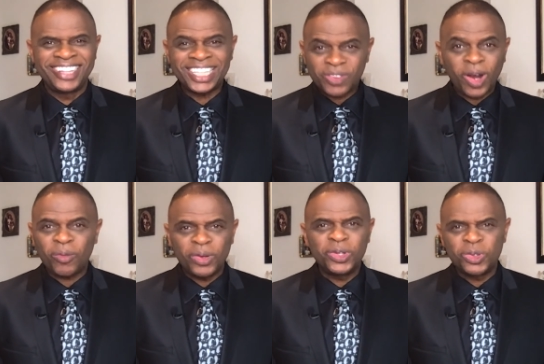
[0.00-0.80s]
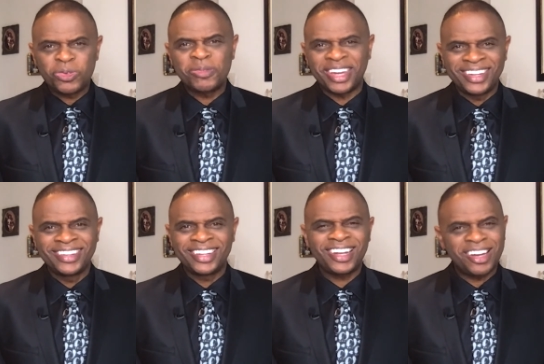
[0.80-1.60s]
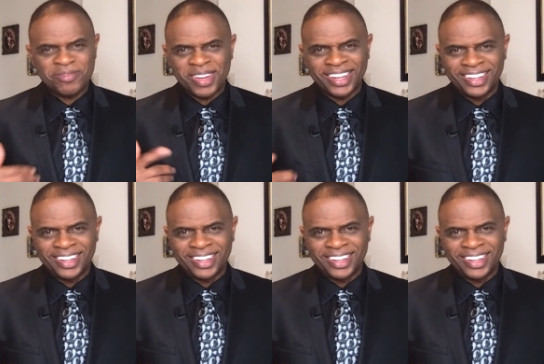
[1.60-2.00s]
That's all I want you to do for me. Love me.